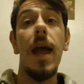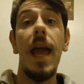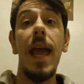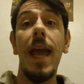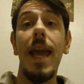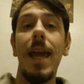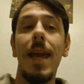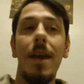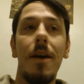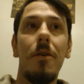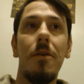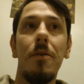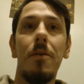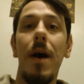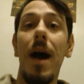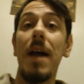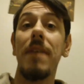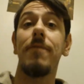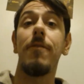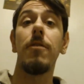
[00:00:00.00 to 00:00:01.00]
Hey, ho,
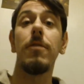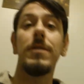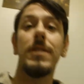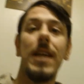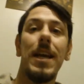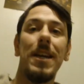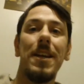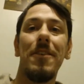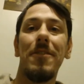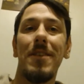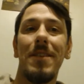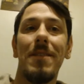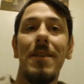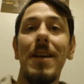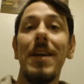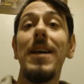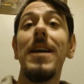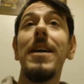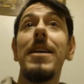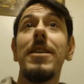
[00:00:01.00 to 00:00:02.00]
hi folks, how you doing?
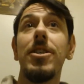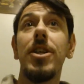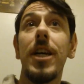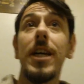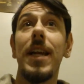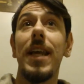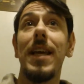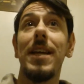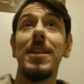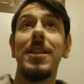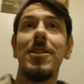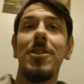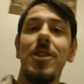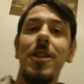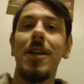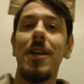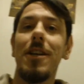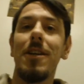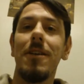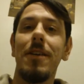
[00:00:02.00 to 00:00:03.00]
Jiggidy
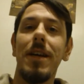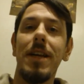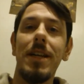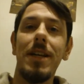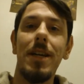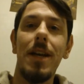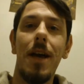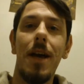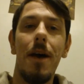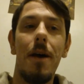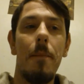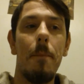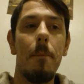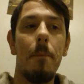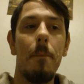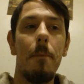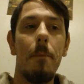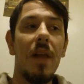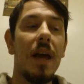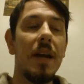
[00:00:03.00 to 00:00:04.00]
NDG here, and
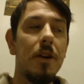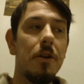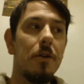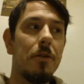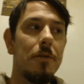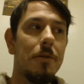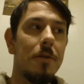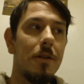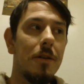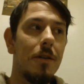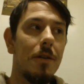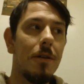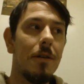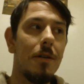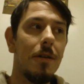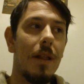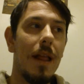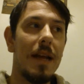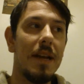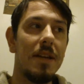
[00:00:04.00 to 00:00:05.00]
um, I know a
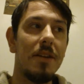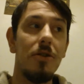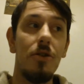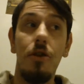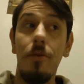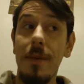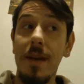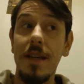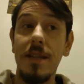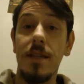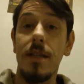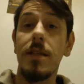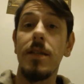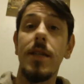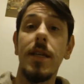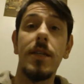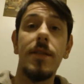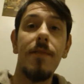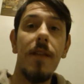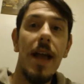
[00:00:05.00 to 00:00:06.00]
lot of you know me as the
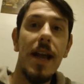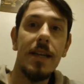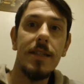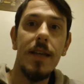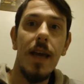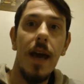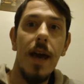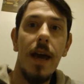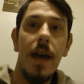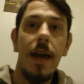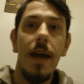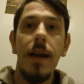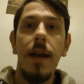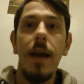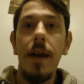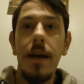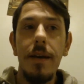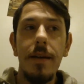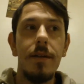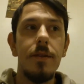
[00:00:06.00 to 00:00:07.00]
Six Flags guy.
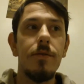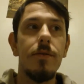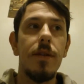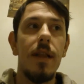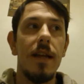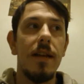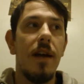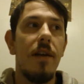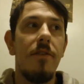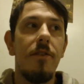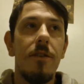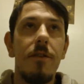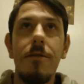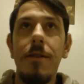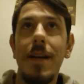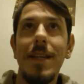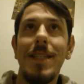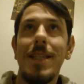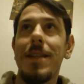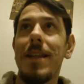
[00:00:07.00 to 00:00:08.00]
I do a lot of other
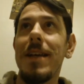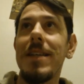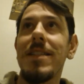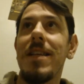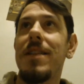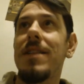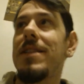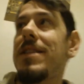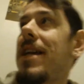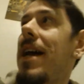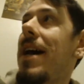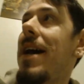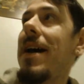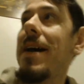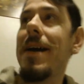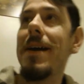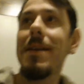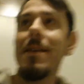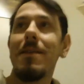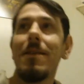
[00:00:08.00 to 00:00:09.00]
crazy things on the
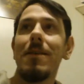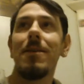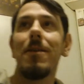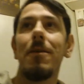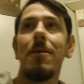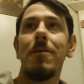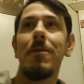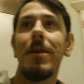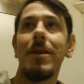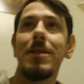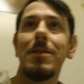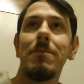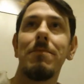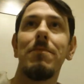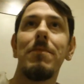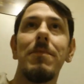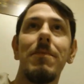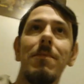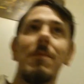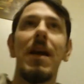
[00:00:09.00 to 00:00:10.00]
side, and you know, like
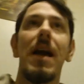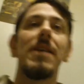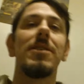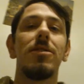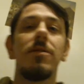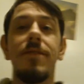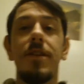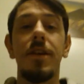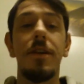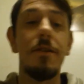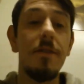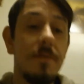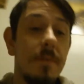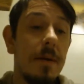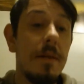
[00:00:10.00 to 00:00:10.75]
some concert videos.